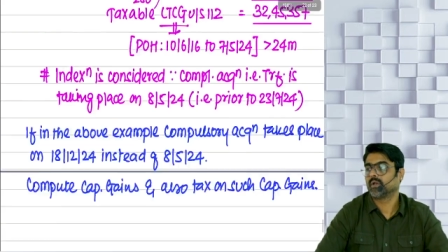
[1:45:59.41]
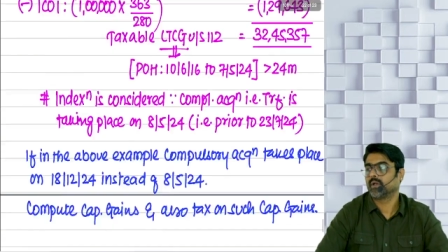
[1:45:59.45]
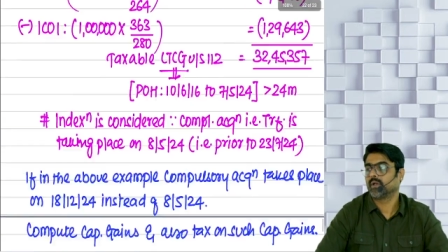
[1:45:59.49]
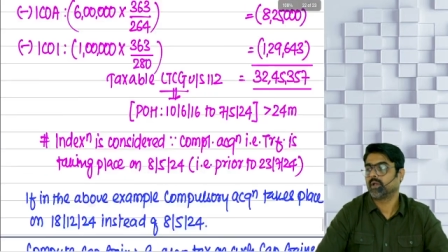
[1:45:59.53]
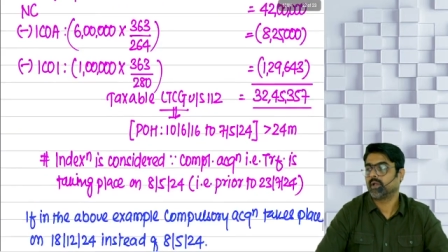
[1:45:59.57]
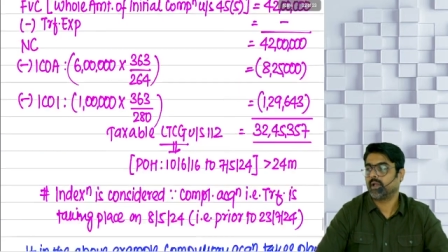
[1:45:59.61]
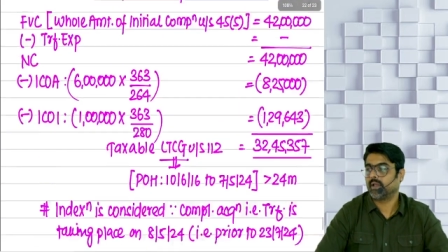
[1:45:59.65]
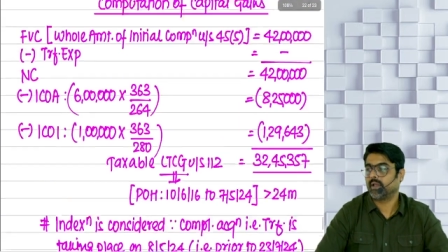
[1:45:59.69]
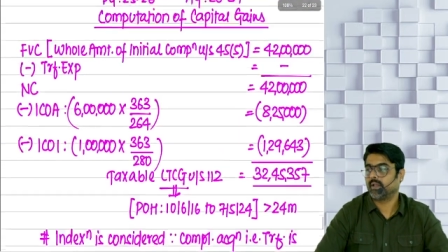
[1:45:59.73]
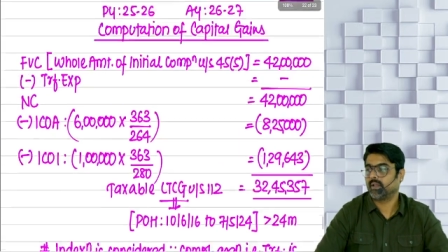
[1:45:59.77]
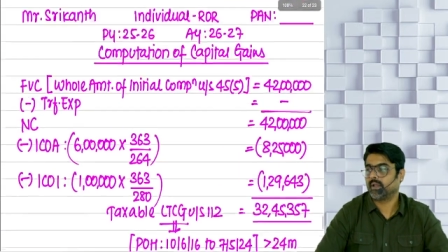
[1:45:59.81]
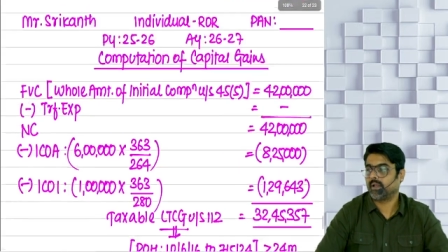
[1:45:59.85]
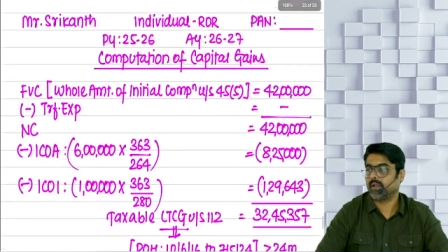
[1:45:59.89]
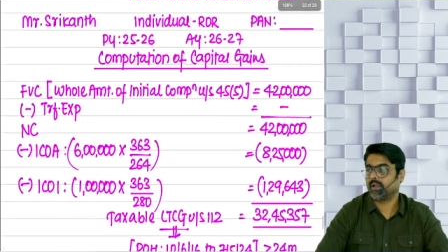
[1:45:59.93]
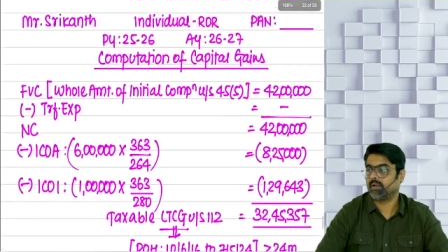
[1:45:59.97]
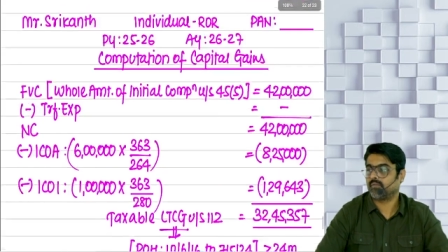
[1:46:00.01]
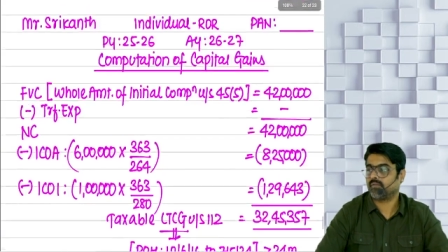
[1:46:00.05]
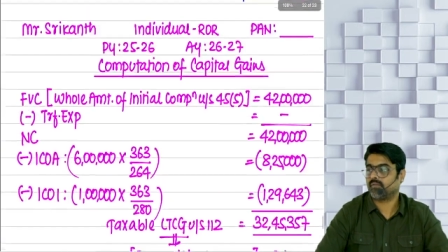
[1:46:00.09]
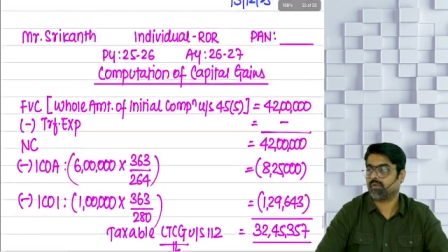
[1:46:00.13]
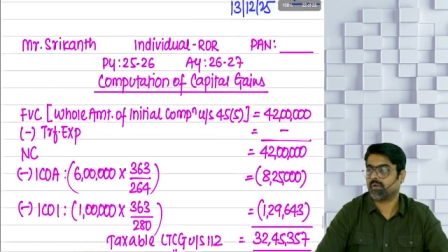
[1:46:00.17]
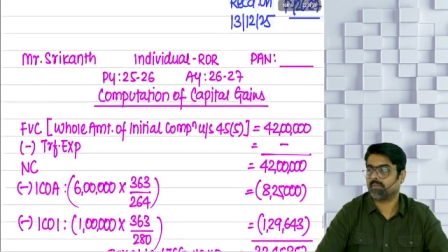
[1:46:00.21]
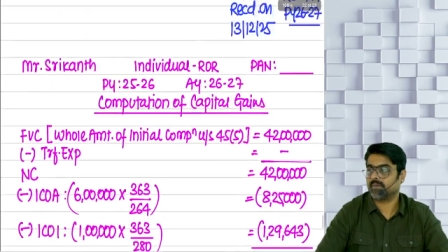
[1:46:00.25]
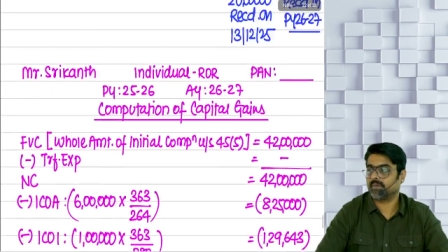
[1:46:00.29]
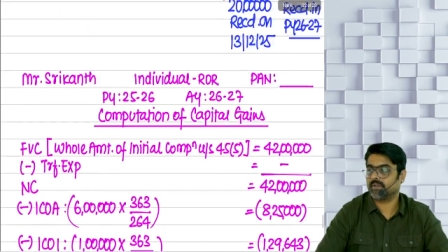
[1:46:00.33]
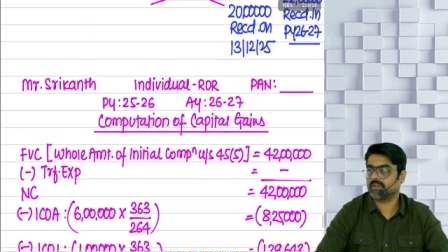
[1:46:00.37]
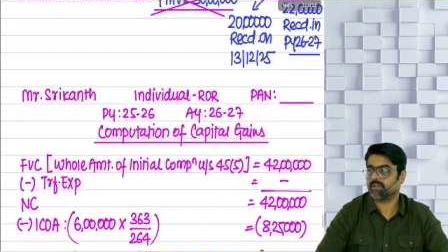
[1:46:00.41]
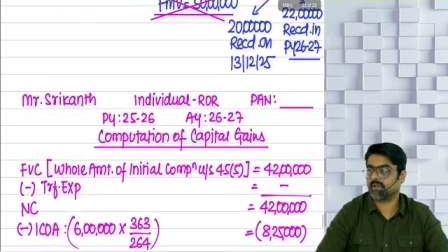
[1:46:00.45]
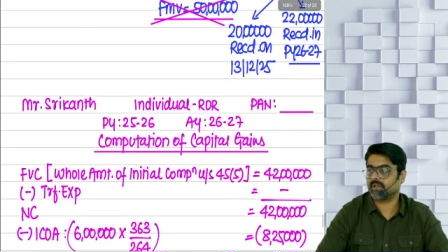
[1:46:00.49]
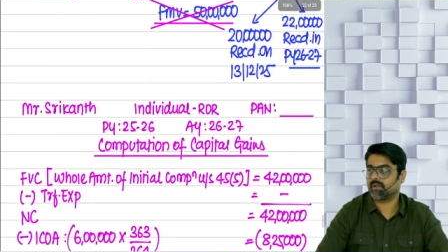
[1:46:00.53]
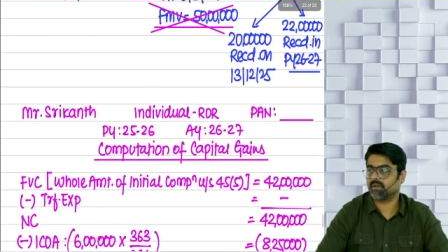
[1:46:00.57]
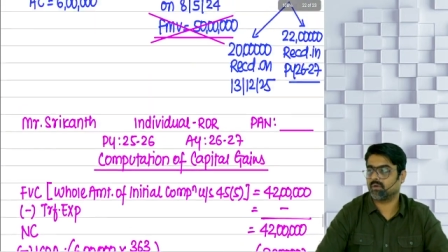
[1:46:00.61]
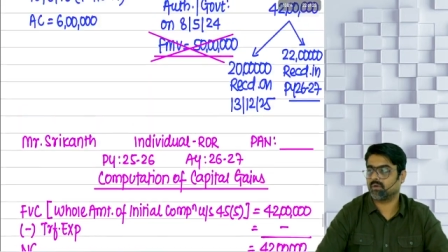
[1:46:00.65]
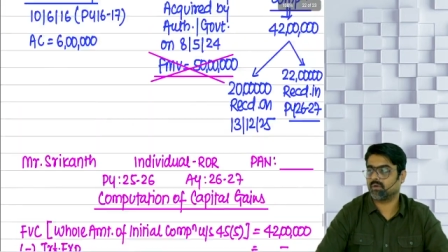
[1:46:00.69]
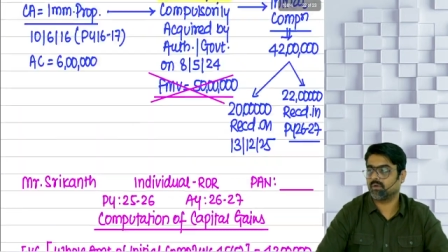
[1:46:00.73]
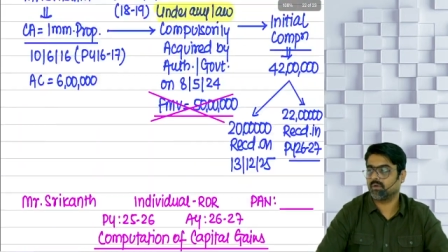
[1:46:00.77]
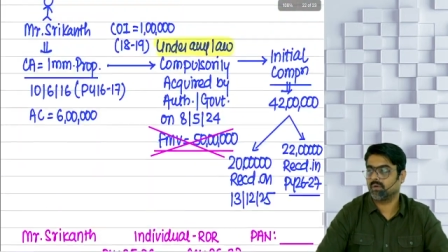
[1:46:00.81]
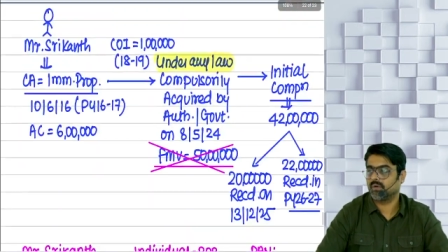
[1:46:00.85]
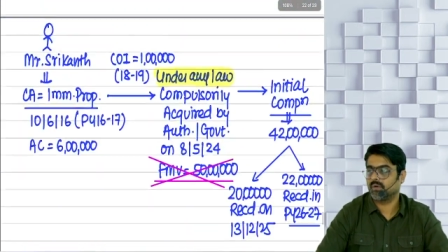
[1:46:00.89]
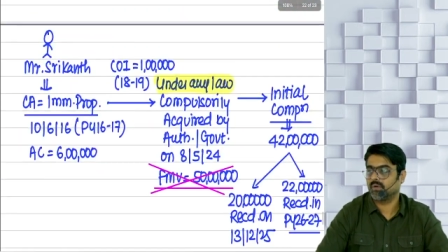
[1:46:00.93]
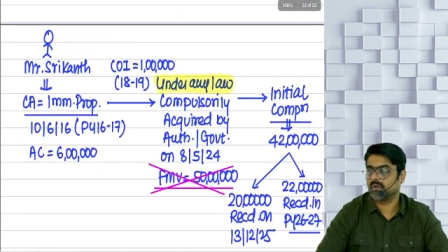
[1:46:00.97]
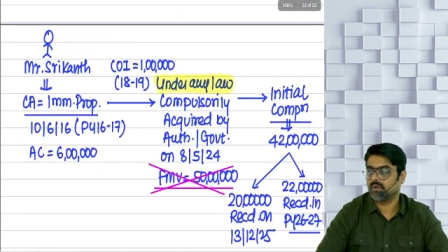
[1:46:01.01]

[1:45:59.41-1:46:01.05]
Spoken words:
In the information, no.